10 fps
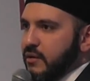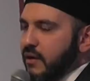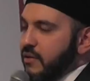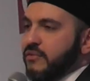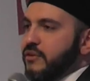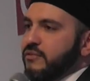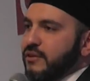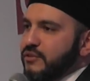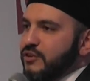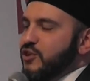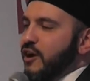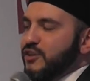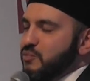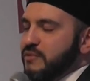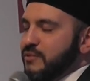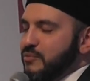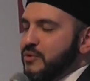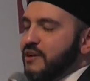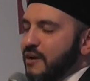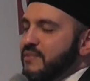The judge
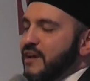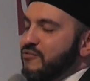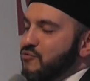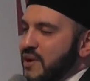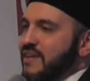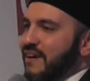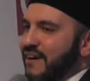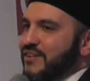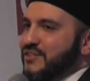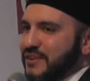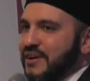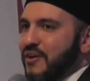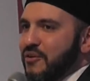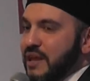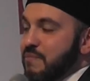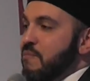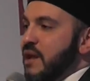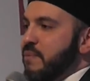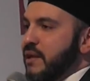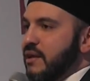would come down really harsh on him, or
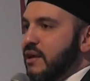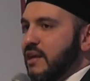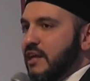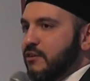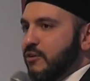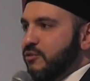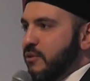maybe he'd go